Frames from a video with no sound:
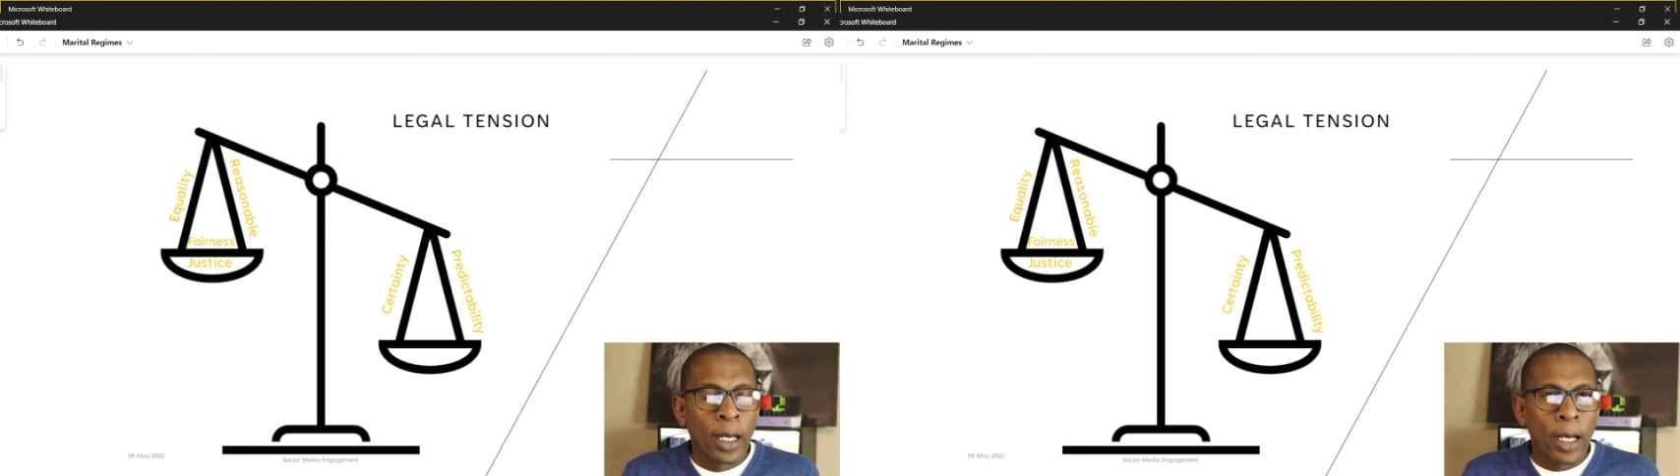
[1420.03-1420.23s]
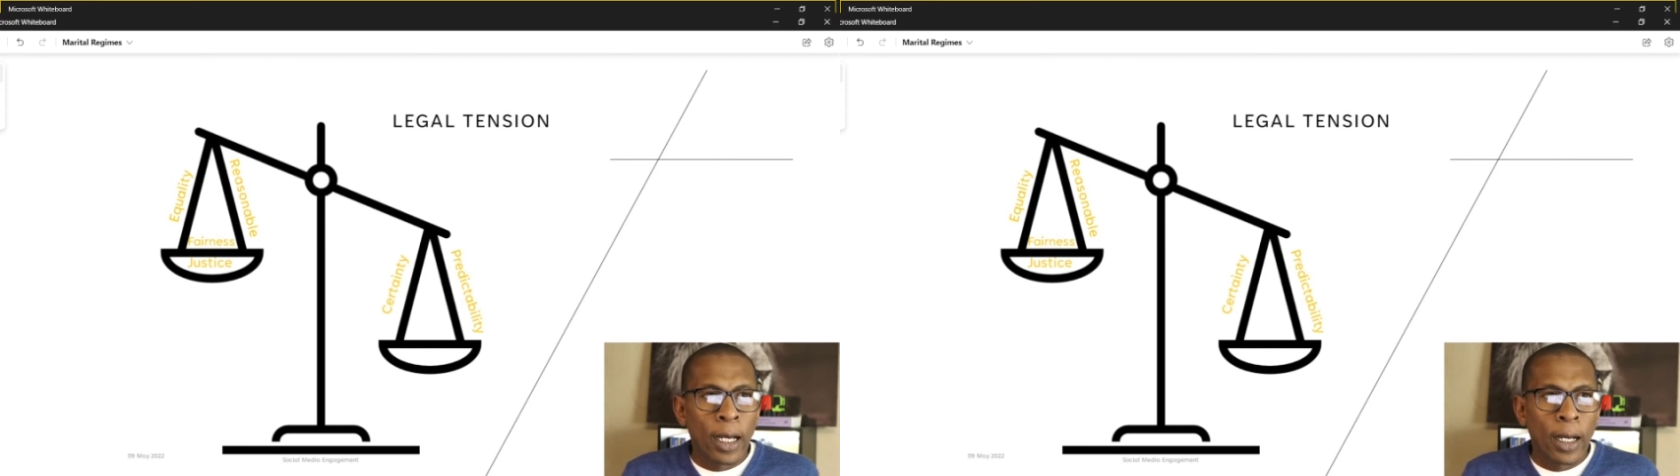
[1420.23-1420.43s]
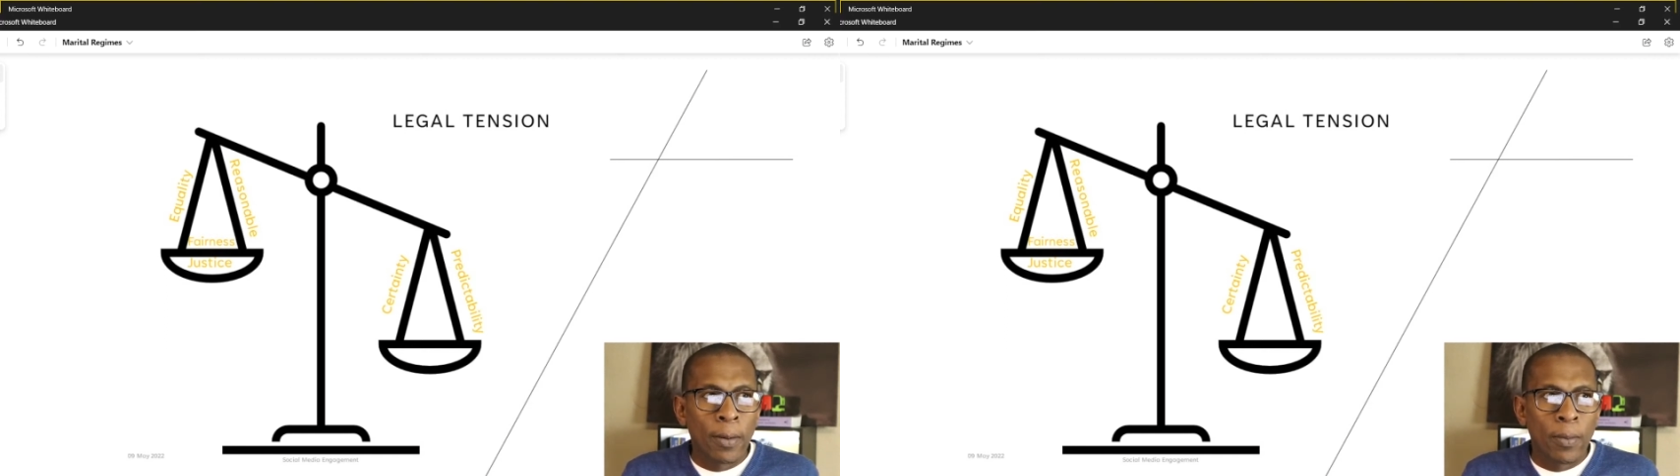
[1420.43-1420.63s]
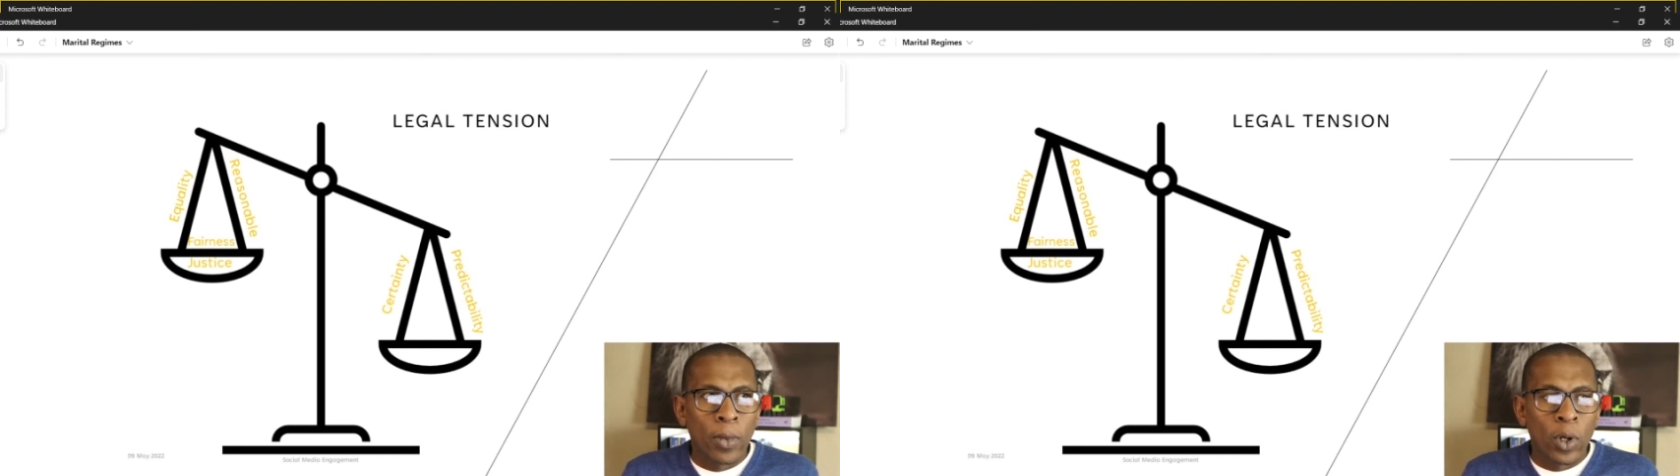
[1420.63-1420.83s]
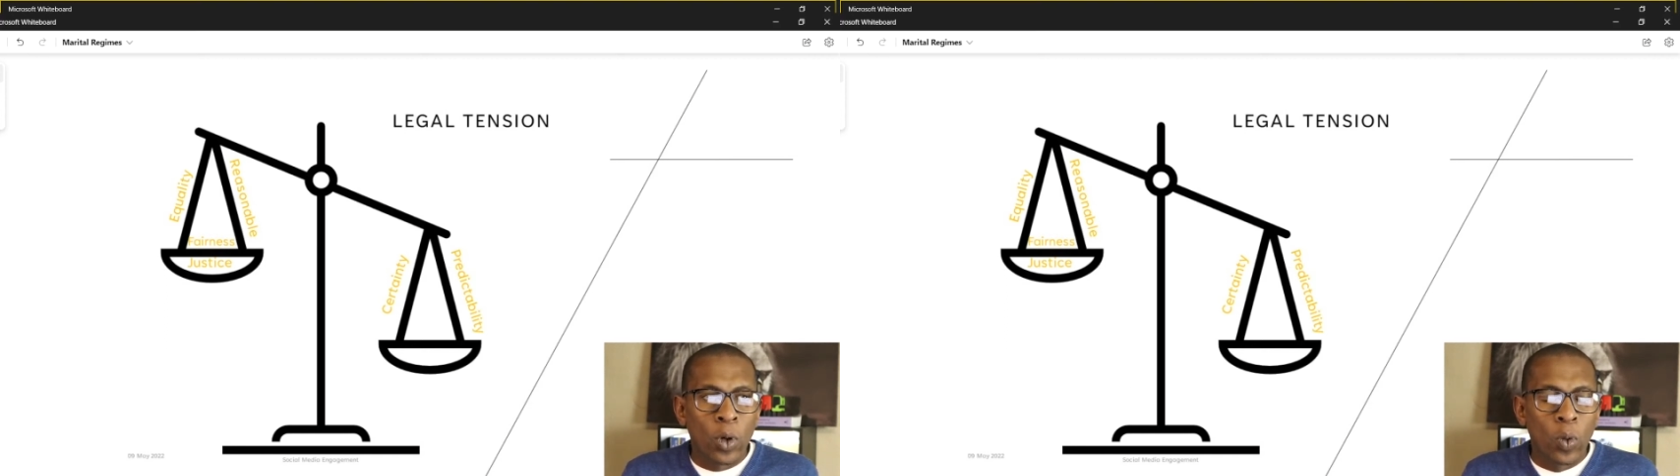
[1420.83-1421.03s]

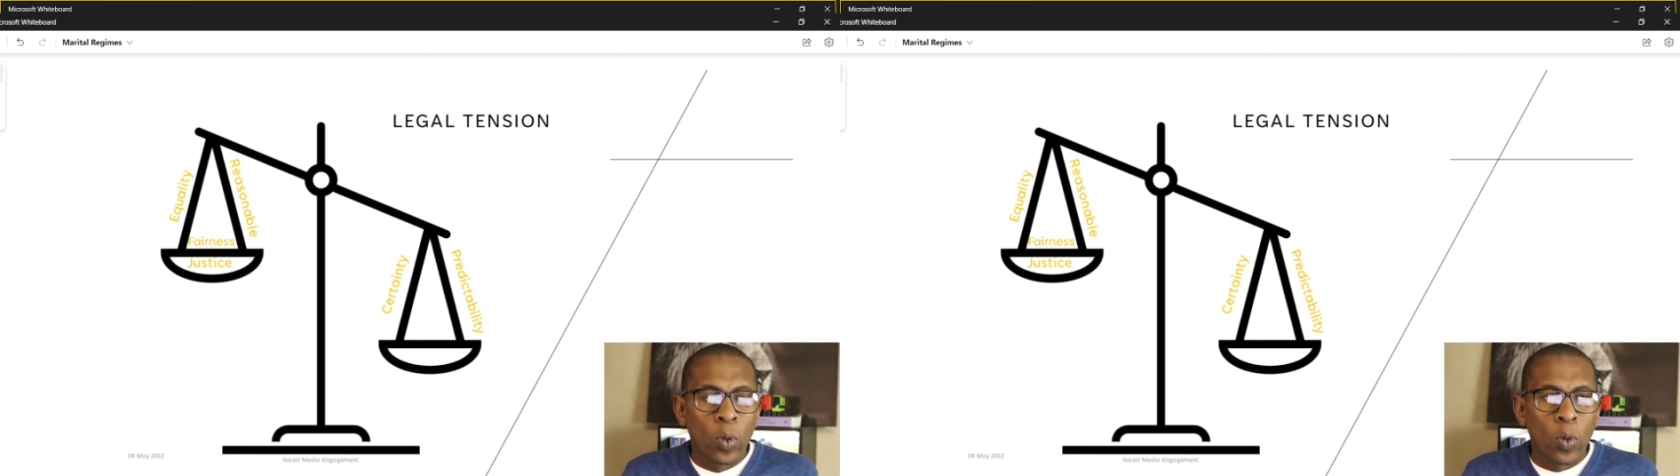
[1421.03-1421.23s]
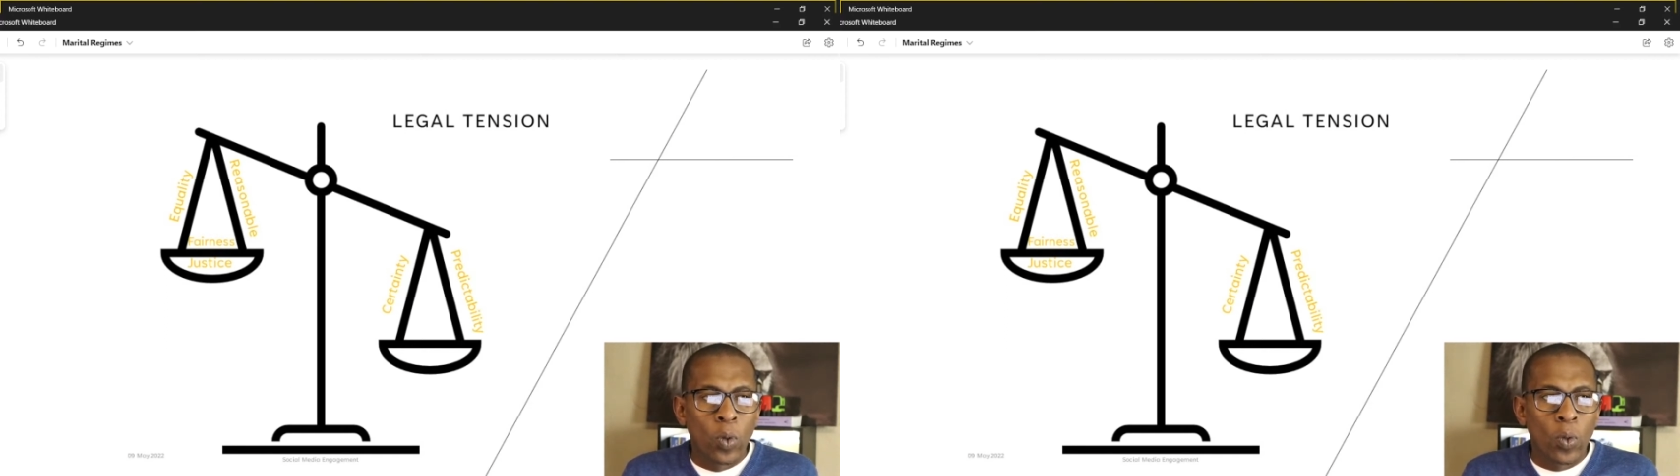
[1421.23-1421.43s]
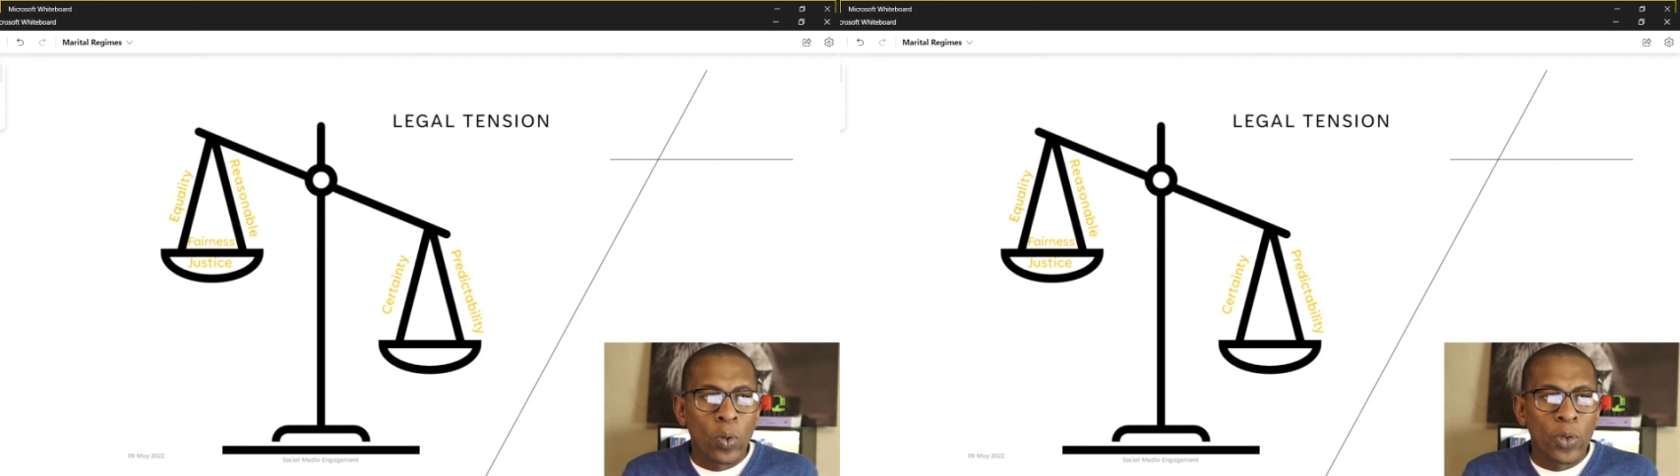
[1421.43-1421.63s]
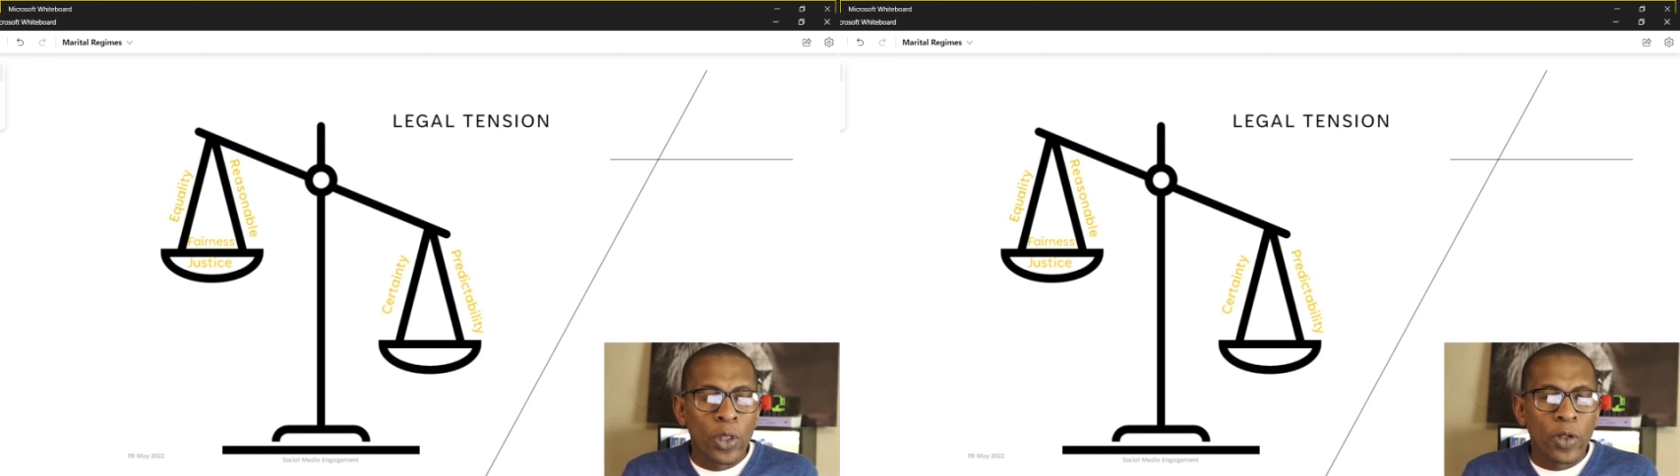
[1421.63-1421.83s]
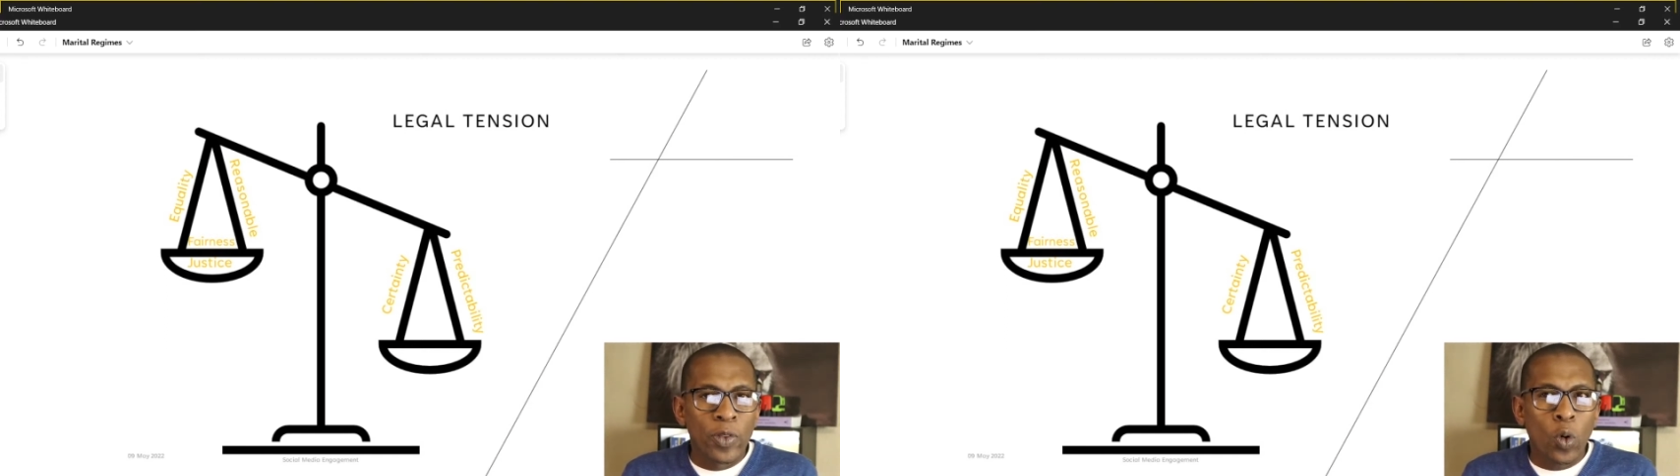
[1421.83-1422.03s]
The